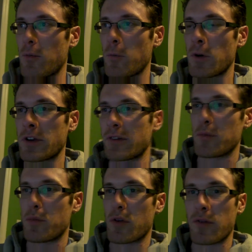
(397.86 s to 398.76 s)
would
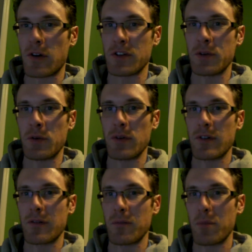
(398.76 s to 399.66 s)
prefer to
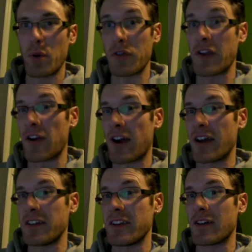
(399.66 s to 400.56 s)
put their
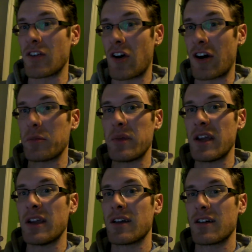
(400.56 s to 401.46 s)
ideas on
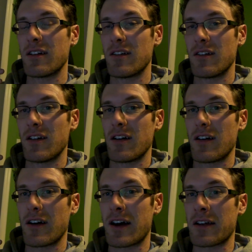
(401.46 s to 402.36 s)
me
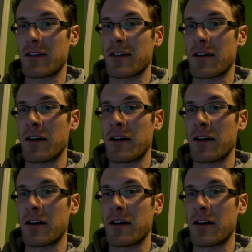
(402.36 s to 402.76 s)
and